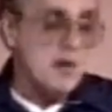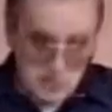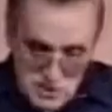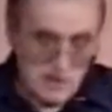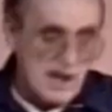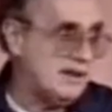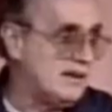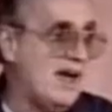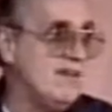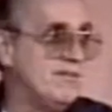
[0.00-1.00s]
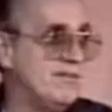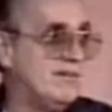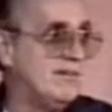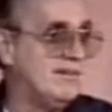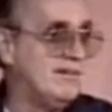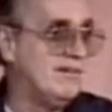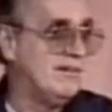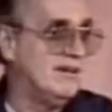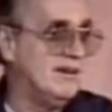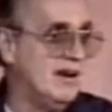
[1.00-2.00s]
But you got a life,
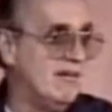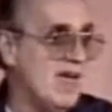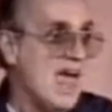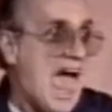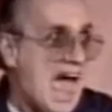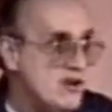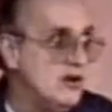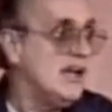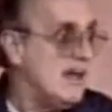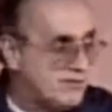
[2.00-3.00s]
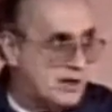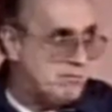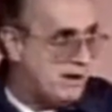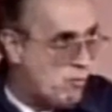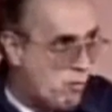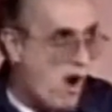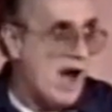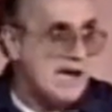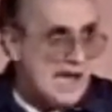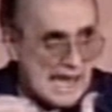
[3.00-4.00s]
you know. And your life can be
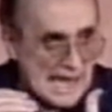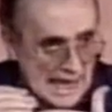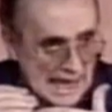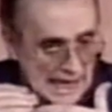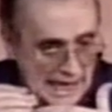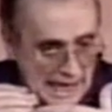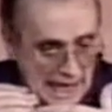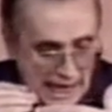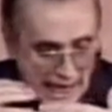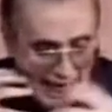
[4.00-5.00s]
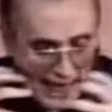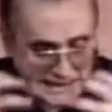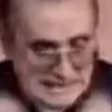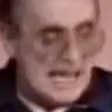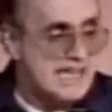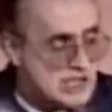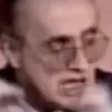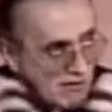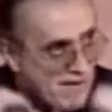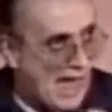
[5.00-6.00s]
one
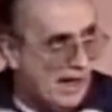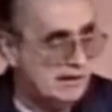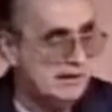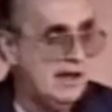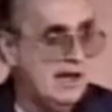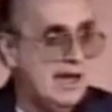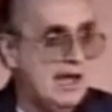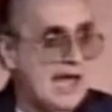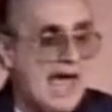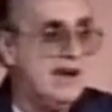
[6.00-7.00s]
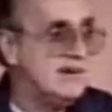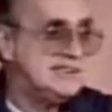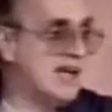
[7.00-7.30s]
extension of hell. And there's